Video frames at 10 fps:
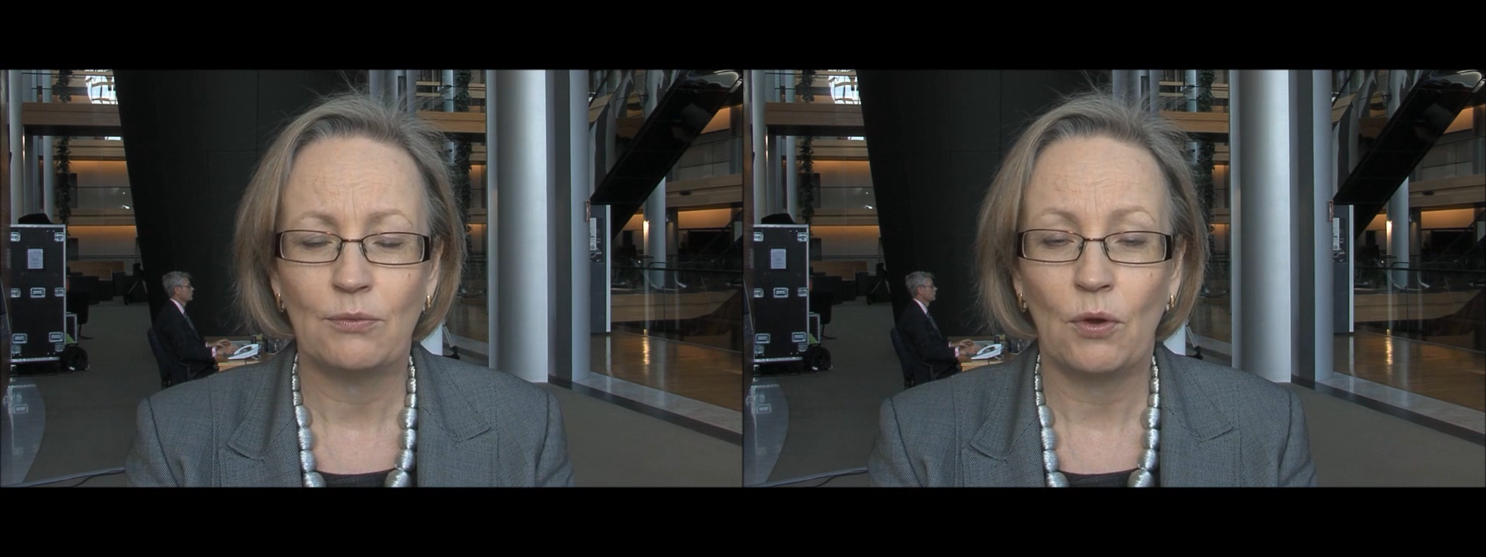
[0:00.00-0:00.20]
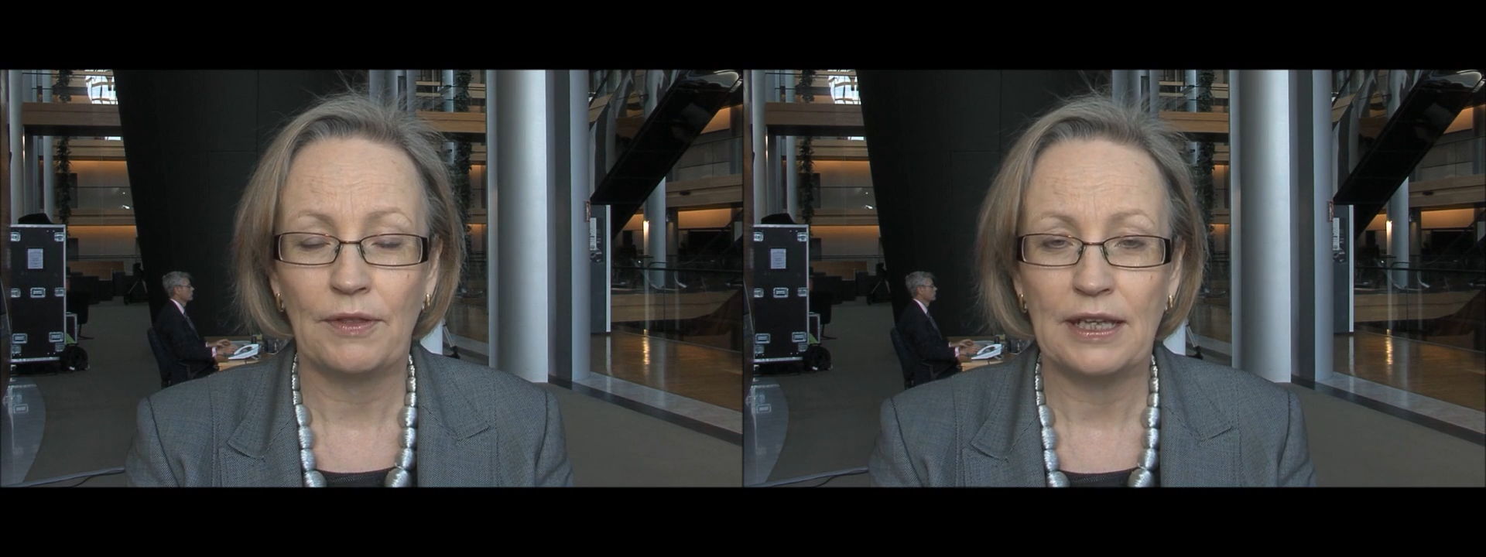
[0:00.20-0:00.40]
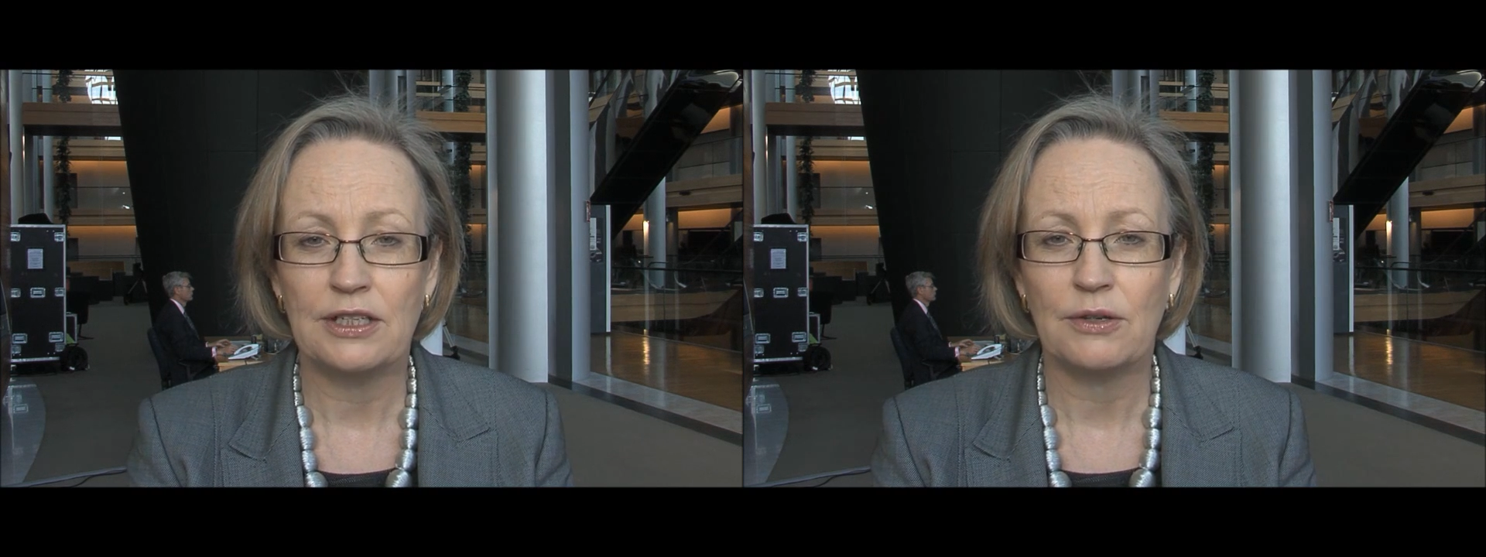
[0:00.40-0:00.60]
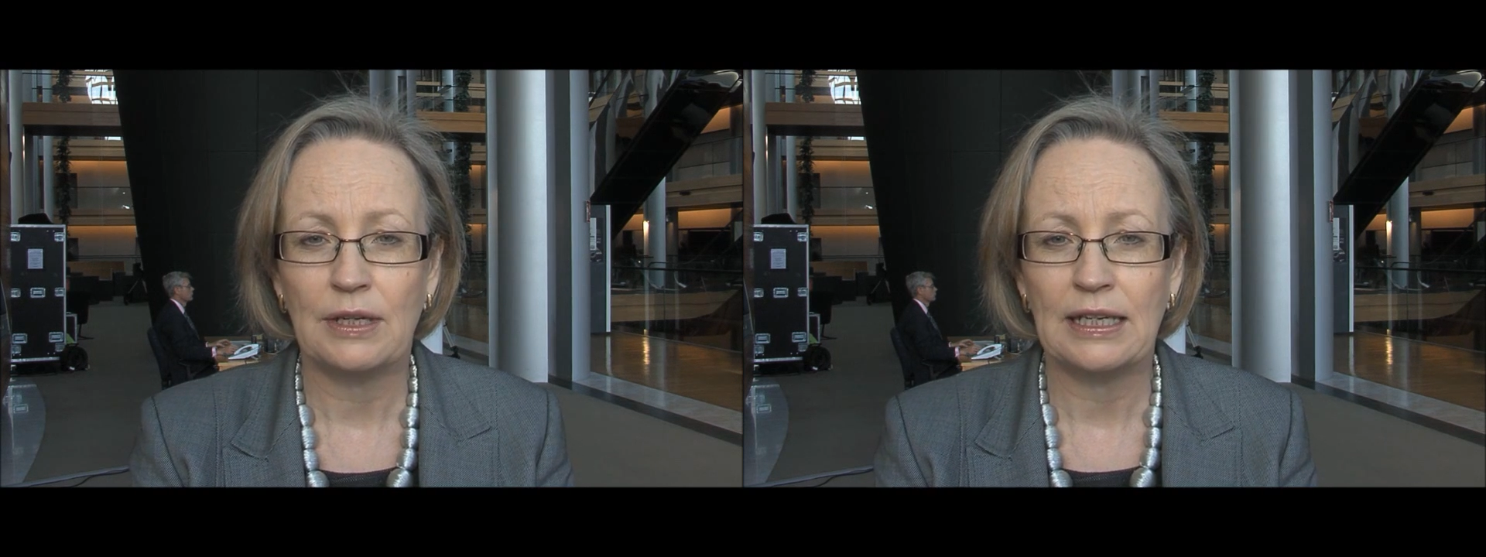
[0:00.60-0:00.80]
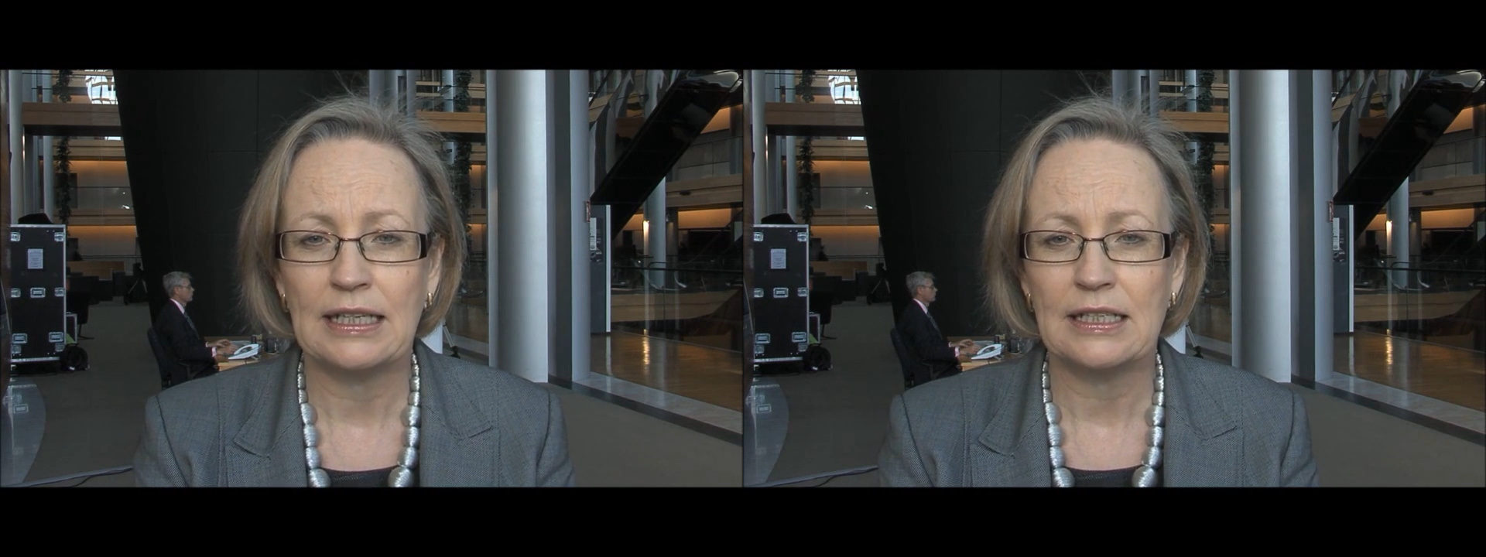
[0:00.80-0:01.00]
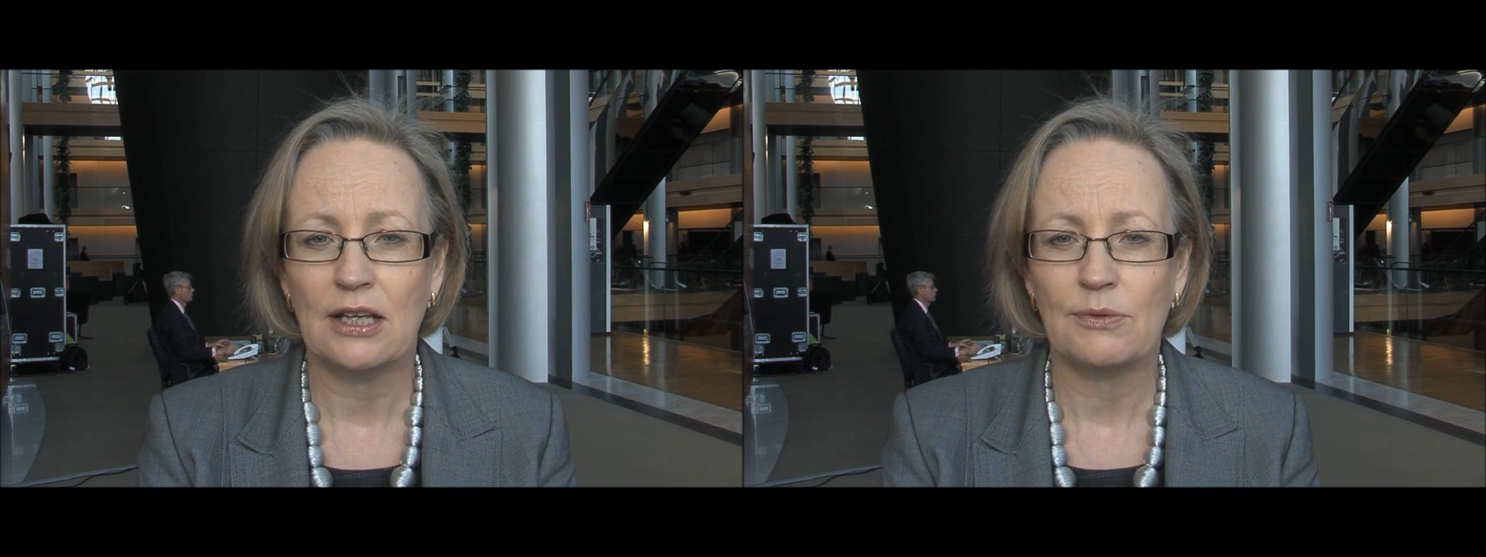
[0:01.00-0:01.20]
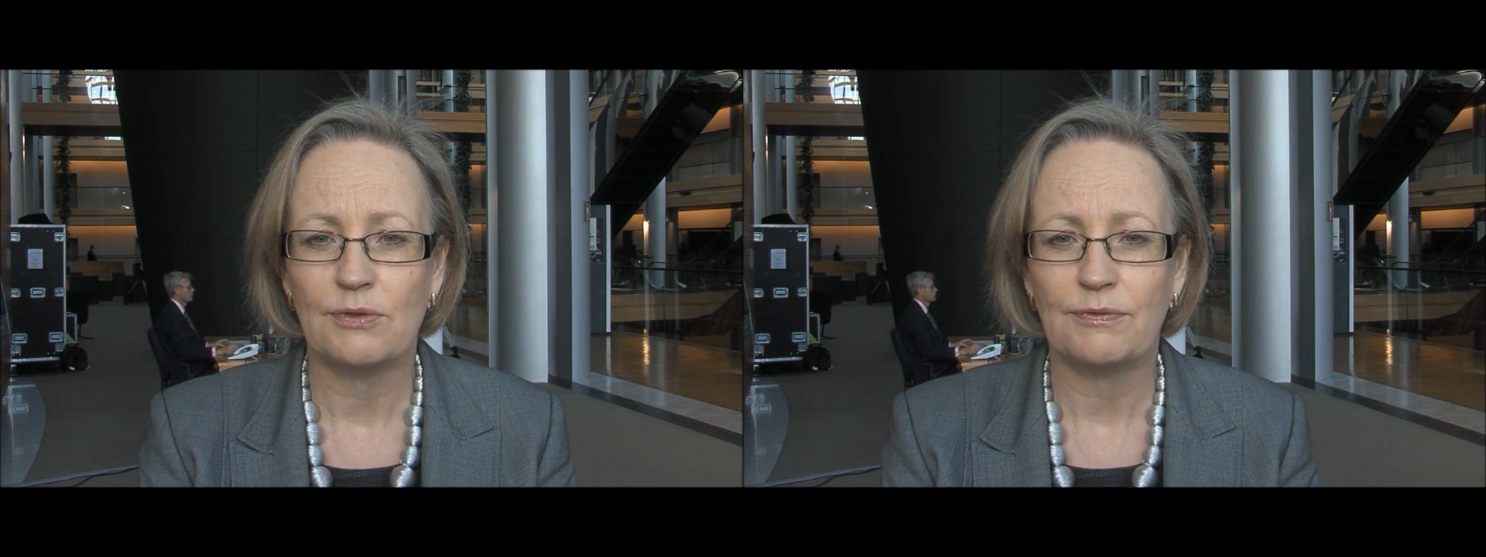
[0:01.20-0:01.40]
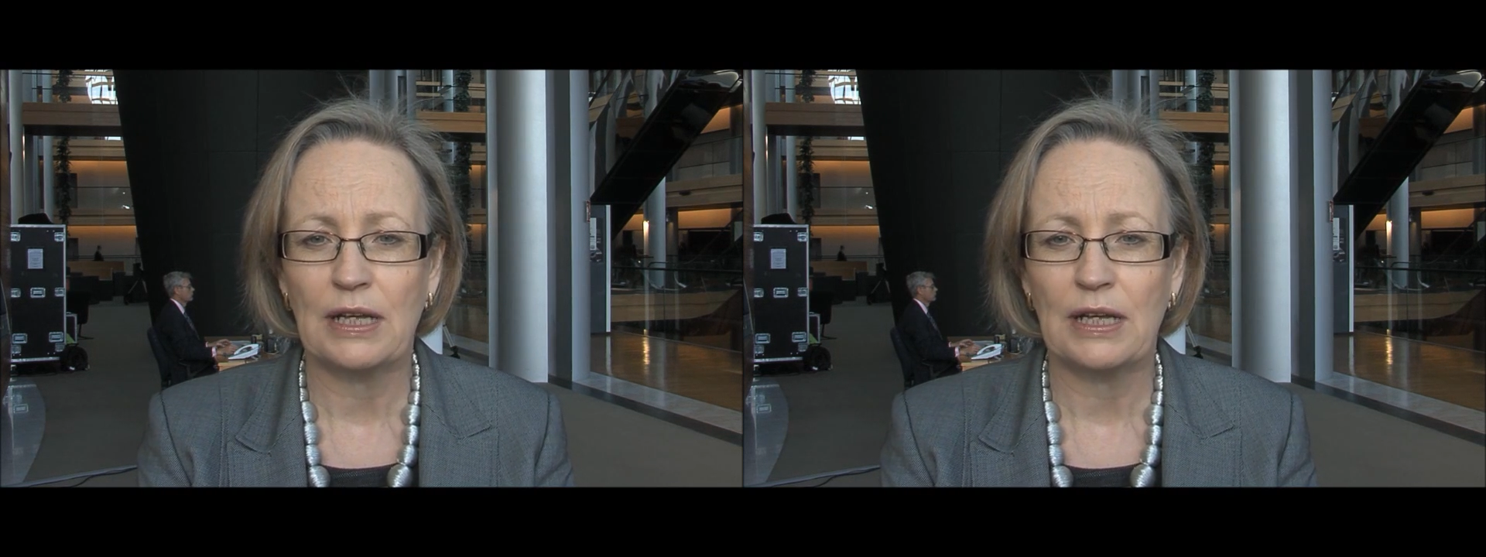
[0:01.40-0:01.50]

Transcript: what they're doing in terms of